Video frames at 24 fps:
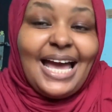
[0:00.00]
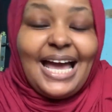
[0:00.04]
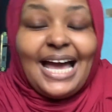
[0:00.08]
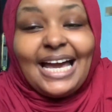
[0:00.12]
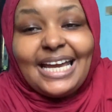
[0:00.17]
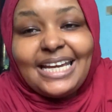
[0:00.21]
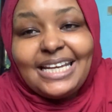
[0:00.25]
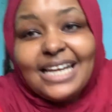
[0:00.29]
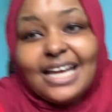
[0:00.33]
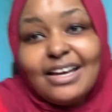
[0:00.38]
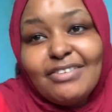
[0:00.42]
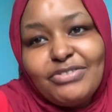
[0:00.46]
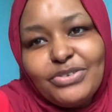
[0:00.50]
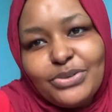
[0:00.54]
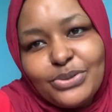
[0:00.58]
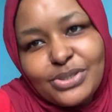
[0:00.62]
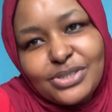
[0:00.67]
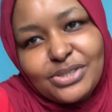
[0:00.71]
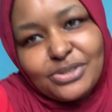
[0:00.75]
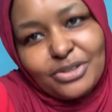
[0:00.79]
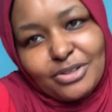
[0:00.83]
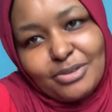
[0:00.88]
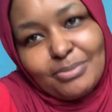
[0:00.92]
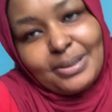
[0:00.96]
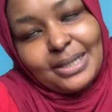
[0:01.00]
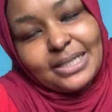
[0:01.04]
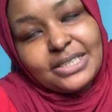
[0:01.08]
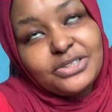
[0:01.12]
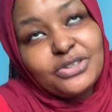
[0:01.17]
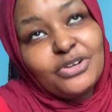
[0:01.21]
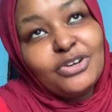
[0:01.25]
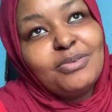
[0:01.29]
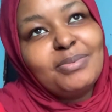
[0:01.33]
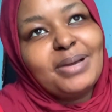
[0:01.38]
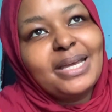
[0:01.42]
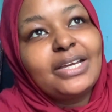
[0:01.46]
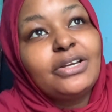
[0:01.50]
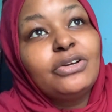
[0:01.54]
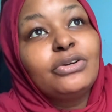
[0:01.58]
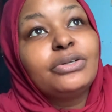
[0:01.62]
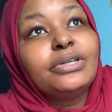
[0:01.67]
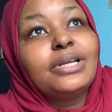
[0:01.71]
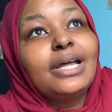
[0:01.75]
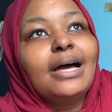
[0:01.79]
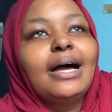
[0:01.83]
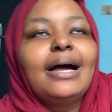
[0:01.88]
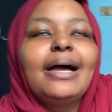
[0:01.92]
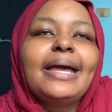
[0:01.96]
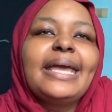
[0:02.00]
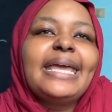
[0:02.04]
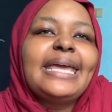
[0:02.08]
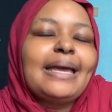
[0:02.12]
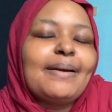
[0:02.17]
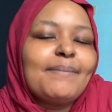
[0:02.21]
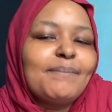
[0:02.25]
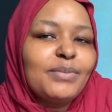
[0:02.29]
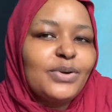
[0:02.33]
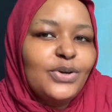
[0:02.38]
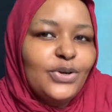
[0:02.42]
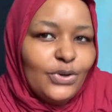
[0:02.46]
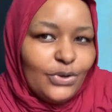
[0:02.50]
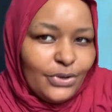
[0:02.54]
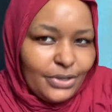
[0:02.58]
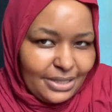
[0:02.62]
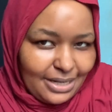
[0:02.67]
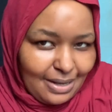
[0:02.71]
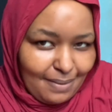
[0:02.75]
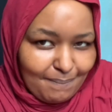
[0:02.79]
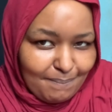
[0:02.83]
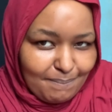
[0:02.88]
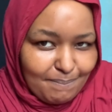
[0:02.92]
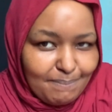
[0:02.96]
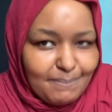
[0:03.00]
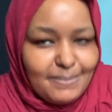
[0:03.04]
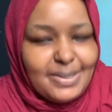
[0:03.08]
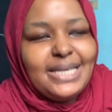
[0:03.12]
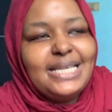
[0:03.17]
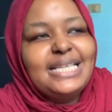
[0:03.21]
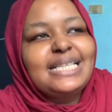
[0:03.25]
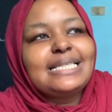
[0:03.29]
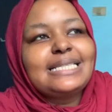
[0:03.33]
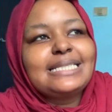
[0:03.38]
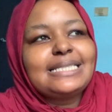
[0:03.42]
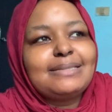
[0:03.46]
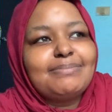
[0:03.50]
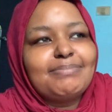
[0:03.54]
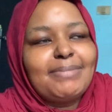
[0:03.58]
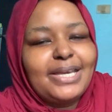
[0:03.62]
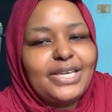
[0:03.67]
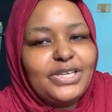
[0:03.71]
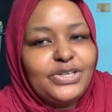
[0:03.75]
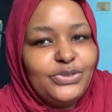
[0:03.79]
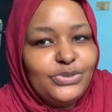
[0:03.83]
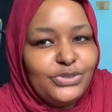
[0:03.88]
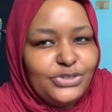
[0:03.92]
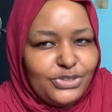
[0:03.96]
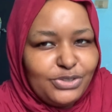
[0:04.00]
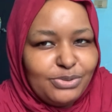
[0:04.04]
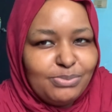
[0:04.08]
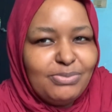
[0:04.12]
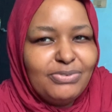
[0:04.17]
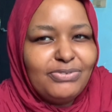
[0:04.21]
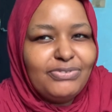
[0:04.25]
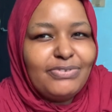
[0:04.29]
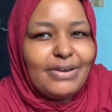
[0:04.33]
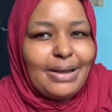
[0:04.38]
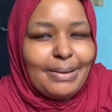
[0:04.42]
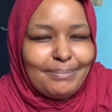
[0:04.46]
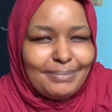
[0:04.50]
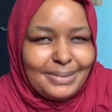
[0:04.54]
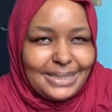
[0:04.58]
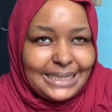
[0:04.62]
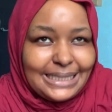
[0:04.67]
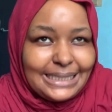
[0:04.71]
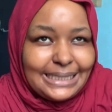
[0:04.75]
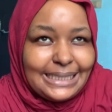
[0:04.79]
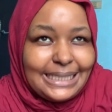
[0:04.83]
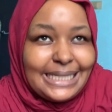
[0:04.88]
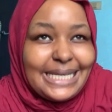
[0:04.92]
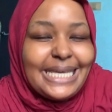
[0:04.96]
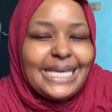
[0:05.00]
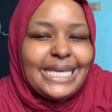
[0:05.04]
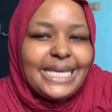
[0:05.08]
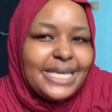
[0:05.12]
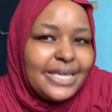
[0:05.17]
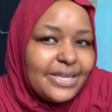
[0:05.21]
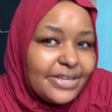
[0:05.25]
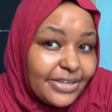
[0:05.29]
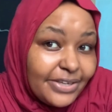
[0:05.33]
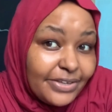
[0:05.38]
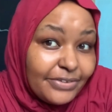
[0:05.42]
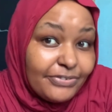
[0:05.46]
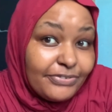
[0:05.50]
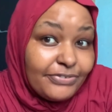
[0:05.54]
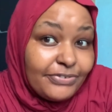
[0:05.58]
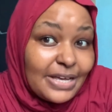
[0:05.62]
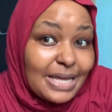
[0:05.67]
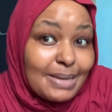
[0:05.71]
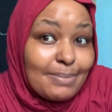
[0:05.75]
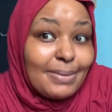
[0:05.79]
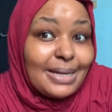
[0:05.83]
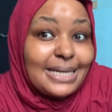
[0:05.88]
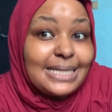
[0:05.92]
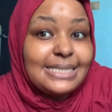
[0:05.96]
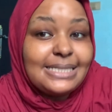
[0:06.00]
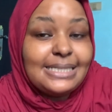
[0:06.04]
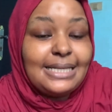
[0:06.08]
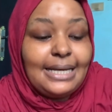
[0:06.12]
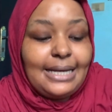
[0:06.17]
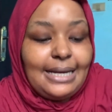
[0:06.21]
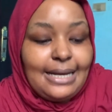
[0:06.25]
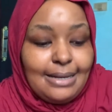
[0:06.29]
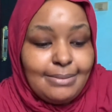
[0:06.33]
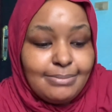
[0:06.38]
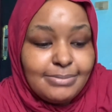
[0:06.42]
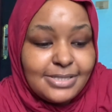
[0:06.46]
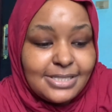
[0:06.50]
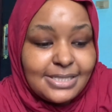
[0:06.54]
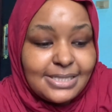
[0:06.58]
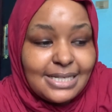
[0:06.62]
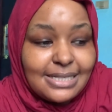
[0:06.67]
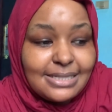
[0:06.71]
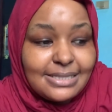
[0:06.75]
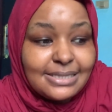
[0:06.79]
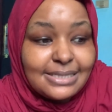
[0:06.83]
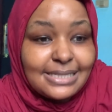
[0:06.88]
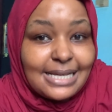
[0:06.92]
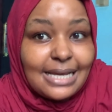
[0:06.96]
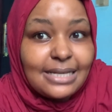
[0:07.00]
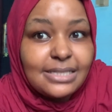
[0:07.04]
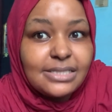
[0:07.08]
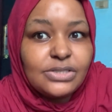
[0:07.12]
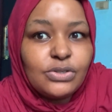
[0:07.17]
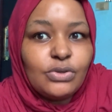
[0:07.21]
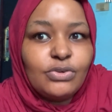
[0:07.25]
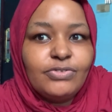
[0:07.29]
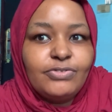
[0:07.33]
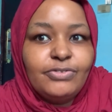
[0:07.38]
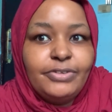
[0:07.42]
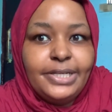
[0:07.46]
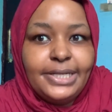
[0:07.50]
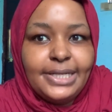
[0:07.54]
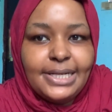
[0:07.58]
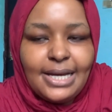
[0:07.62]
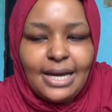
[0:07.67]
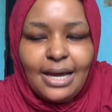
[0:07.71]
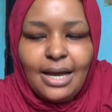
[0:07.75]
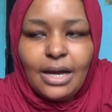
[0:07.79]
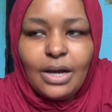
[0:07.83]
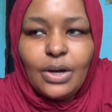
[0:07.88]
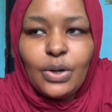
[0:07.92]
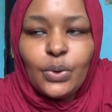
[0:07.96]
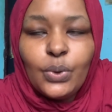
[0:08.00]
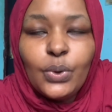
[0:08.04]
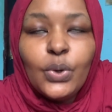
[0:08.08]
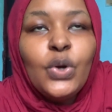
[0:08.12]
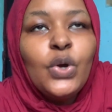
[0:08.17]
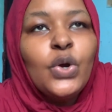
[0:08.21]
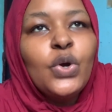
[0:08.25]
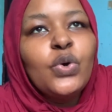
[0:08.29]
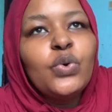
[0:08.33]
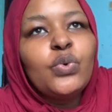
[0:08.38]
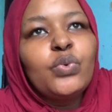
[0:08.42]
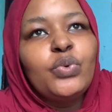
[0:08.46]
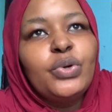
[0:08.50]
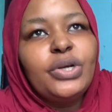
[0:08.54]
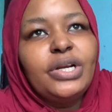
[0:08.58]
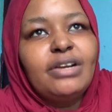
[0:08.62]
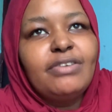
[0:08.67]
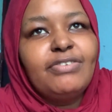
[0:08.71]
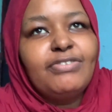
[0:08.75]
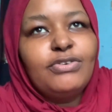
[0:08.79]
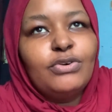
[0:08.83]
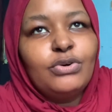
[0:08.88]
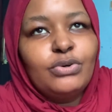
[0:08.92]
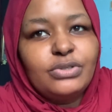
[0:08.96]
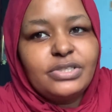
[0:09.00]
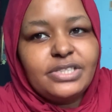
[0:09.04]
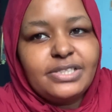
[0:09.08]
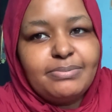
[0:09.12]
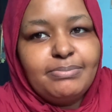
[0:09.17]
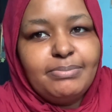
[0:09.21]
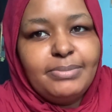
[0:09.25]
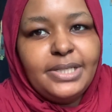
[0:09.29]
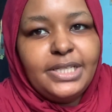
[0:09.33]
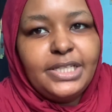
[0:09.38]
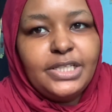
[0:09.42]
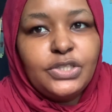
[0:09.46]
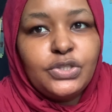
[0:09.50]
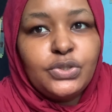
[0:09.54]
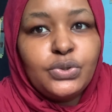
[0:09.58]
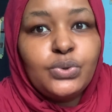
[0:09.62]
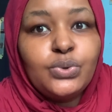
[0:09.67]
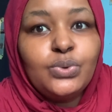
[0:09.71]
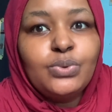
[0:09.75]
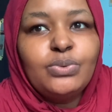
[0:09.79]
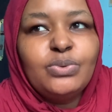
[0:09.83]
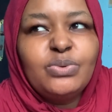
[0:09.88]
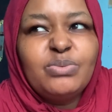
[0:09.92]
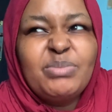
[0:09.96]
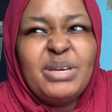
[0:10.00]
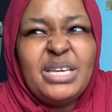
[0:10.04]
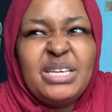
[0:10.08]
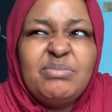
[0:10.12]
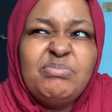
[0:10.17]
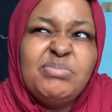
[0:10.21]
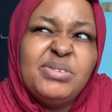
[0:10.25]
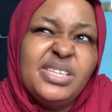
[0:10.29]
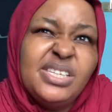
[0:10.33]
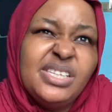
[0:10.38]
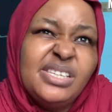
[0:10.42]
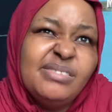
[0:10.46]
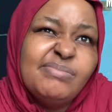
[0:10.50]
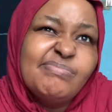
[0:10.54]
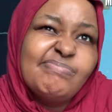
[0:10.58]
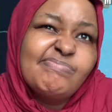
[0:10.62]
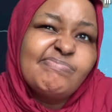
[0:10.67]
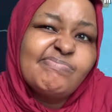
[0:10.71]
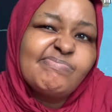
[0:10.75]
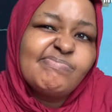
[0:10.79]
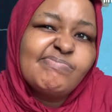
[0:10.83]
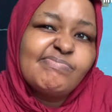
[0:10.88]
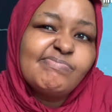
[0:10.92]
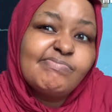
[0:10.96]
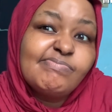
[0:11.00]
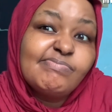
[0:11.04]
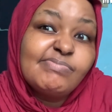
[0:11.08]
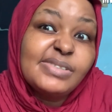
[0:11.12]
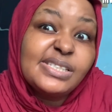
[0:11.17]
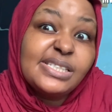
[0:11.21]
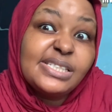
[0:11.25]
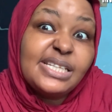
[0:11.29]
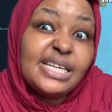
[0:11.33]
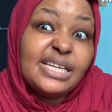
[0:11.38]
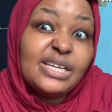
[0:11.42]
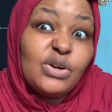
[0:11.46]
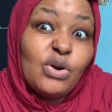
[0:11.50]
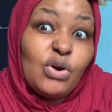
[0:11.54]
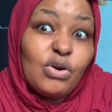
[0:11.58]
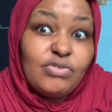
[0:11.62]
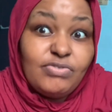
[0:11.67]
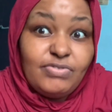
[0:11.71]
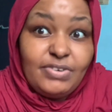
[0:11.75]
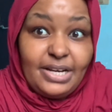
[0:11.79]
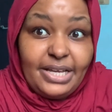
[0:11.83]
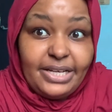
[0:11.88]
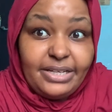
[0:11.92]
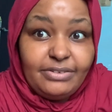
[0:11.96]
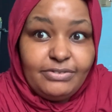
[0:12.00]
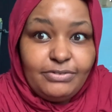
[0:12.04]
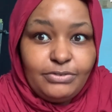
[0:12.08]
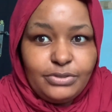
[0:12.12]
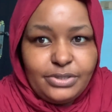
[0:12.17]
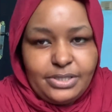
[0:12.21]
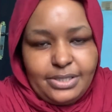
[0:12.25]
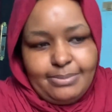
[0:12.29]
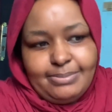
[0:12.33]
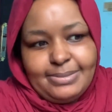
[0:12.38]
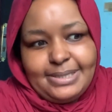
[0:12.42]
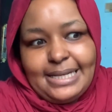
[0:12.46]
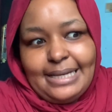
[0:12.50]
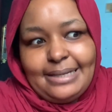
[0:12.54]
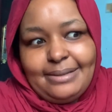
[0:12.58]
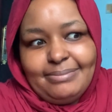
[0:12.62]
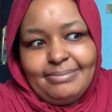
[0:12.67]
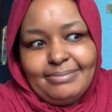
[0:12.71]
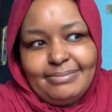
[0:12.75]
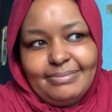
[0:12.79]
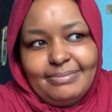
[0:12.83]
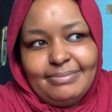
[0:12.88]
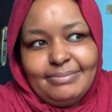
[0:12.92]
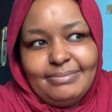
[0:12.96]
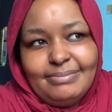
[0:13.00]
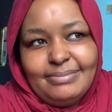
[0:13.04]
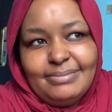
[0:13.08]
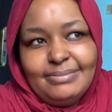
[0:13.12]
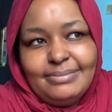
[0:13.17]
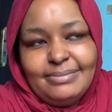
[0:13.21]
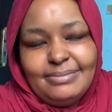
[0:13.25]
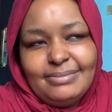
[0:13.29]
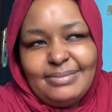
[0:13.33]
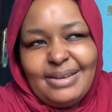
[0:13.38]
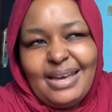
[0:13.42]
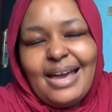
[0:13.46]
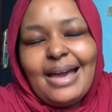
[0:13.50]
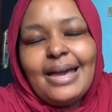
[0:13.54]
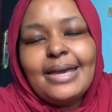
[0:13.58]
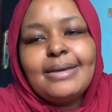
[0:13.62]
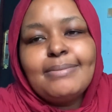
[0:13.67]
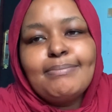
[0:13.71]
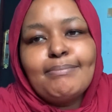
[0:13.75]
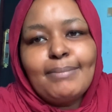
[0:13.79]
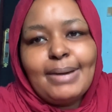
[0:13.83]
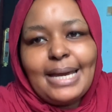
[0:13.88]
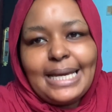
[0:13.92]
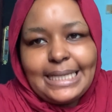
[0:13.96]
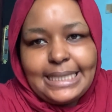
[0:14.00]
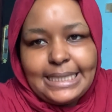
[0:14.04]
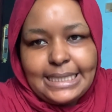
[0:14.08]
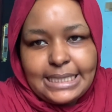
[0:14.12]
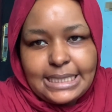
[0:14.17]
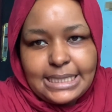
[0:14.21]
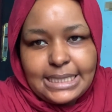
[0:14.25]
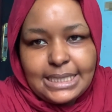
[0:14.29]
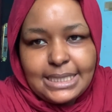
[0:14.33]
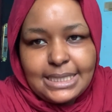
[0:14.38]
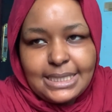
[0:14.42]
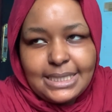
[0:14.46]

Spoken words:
I love you so much. Oh my God, I am gonna miss my YouTube family if my circumstance as of now will force me to maybe stay offline for some time. I might.